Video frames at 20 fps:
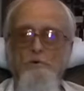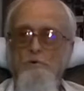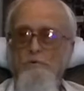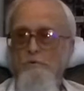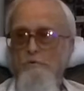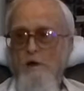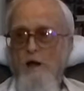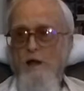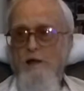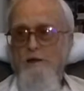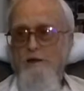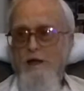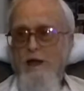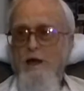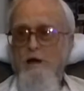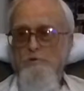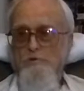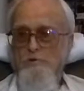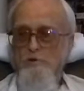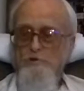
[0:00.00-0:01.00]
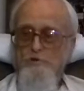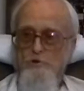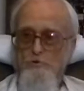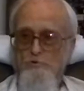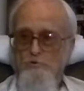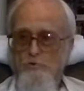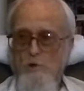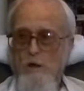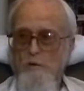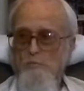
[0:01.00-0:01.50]
you'll find out that
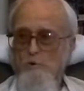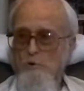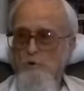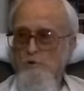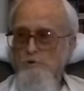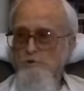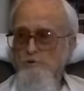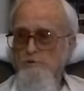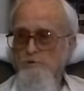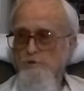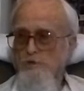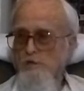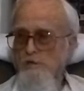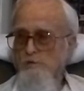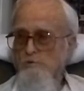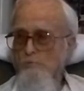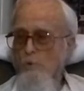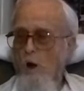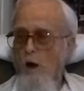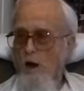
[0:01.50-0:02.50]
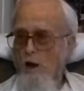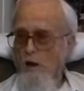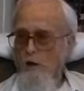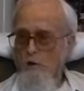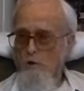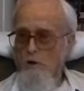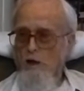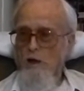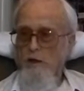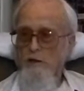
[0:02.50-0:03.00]
the trouble is this
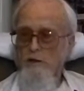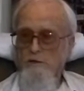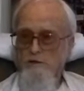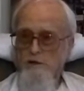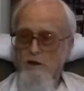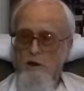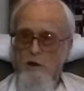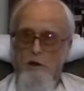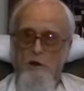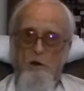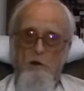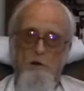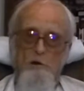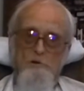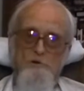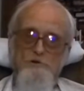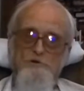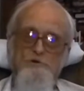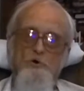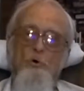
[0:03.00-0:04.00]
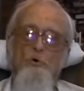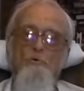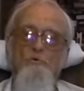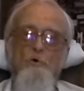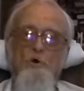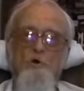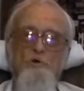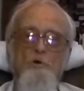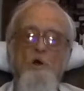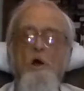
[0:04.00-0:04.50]
wire right there and so
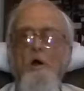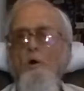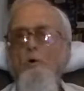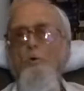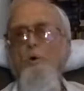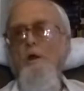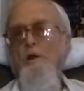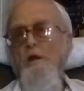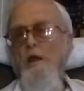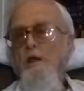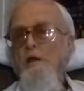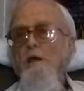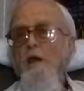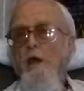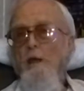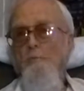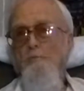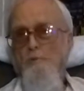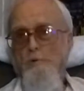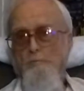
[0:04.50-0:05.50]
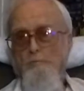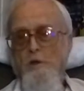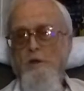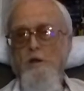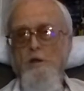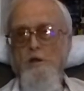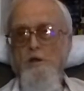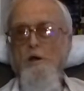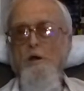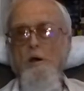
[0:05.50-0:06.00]
forth. When they came to
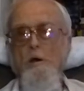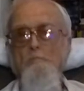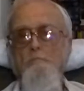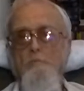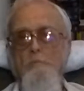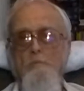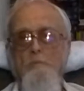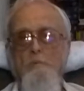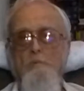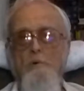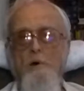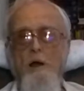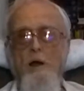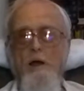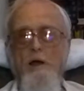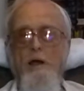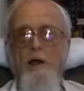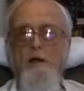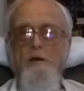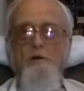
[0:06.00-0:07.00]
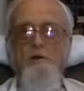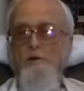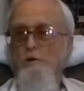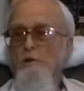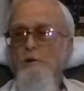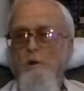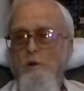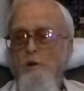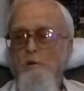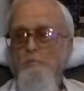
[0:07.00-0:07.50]
pick it up, I had to
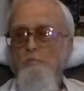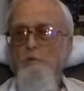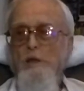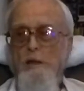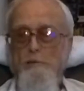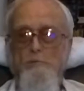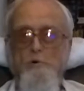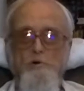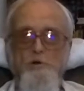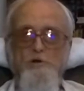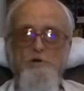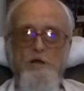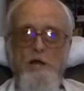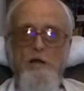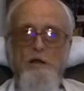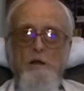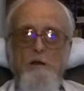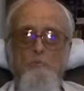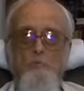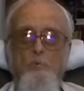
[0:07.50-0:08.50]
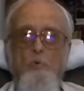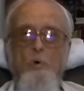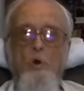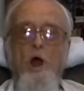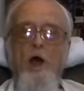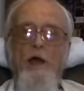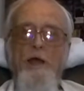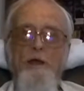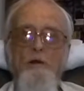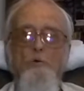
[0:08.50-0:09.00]
be able to tell them
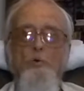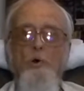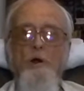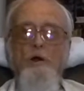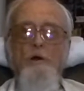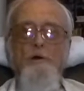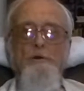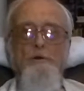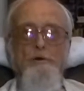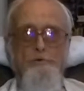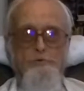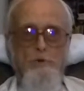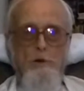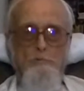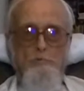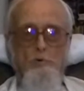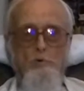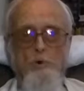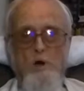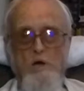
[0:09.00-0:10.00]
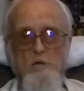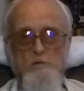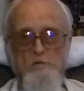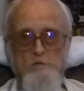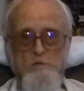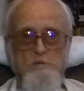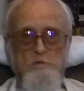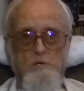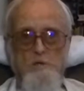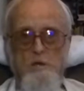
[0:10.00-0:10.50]
right where the trouble
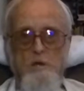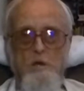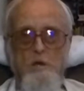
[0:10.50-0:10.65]
was.